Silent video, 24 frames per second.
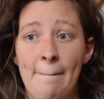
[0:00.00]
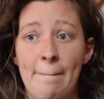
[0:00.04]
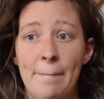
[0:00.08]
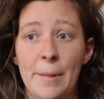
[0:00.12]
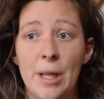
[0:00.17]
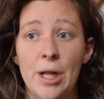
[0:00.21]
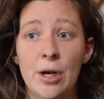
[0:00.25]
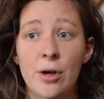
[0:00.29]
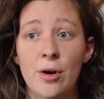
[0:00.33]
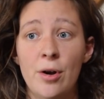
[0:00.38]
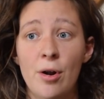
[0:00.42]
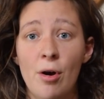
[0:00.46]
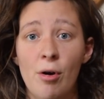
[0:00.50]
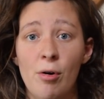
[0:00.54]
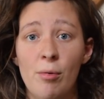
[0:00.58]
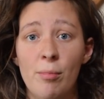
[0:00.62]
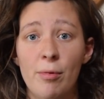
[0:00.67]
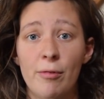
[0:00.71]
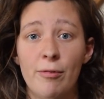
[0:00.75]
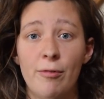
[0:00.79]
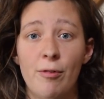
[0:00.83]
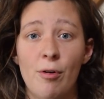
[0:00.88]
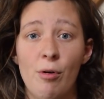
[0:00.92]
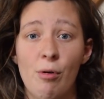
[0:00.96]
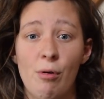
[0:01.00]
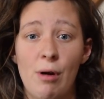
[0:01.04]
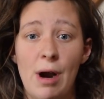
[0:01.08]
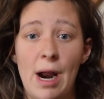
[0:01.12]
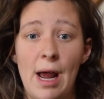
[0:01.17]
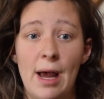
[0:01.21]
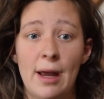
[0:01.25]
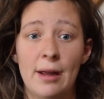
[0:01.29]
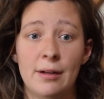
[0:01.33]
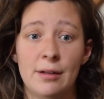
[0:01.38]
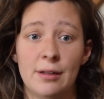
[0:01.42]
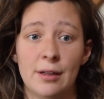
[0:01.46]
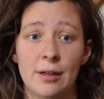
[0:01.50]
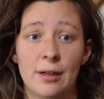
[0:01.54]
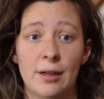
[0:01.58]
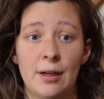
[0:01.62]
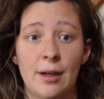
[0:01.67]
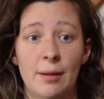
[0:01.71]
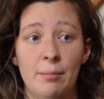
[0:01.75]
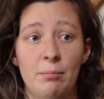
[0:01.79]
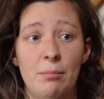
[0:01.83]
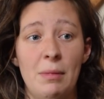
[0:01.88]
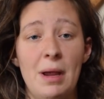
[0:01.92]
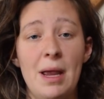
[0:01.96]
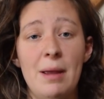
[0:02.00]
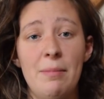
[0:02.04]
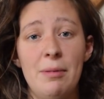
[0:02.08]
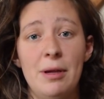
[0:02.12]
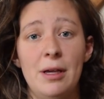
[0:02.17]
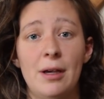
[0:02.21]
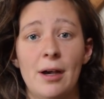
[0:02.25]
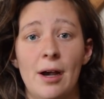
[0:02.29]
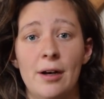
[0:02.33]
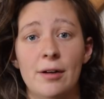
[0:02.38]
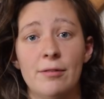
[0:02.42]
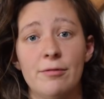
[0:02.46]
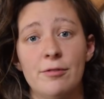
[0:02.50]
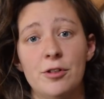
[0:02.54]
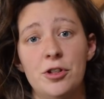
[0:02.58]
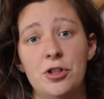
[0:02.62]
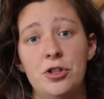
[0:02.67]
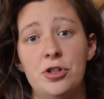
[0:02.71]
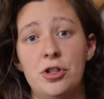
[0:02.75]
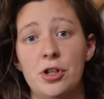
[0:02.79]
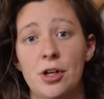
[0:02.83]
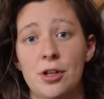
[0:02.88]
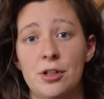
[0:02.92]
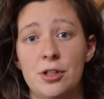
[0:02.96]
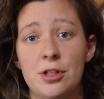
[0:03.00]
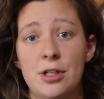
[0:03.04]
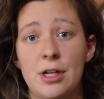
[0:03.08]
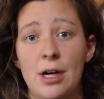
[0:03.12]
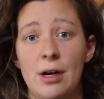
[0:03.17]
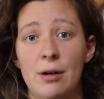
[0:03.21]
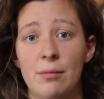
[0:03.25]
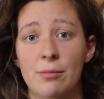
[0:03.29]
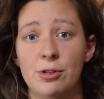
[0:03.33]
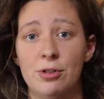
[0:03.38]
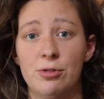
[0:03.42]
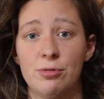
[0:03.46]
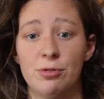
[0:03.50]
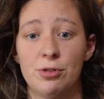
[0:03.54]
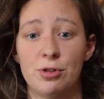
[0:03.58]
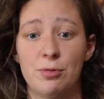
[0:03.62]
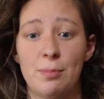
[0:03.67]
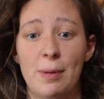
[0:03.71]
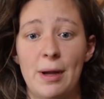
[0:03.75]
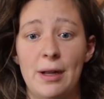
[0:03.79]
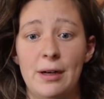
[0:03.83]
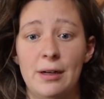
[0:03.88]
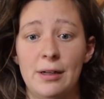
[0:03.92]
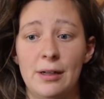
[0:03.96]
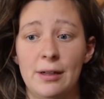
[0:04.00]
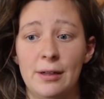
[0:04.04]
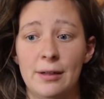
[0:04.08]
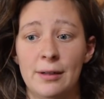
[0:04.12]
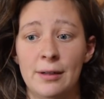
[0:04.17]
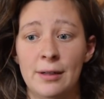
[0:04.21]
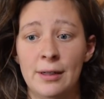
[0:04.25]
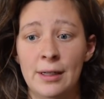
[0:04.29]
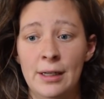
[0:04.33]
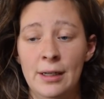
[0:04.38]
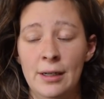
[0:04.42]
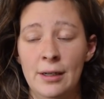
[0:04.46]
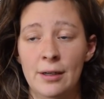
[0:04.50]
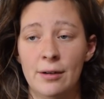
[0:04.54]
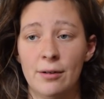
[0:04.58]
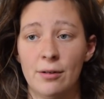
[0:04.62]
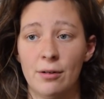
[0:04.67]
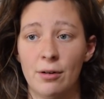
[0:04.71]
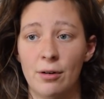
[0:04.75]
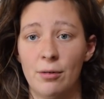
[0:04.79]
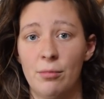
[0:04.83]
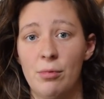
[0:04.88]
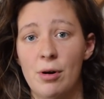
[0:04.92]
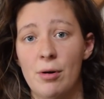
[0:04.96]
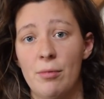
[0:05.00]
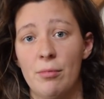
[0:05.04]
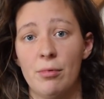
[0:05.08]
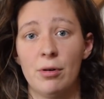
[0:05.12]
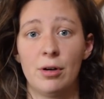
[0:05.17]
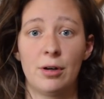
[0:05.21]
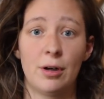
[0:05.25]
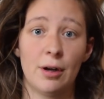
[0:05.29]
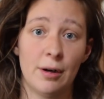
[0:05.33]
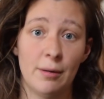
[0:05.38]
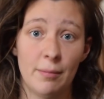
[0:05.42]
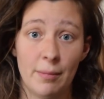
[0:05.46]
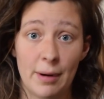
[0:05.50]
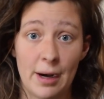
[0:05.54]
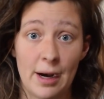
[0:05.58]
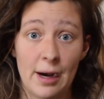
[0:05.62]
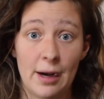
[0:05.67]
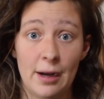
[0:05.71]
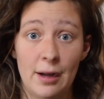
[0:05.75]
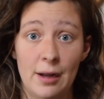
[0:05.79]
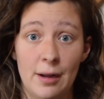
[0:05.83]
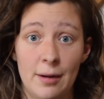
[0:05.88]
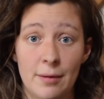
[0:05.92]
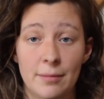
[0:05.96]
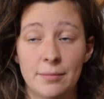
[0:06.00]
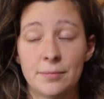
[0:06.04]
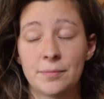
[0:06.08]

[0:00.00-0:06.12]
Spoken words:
know beforehand and can maybe kind of adjust how much we're spending or what we're gonna buy,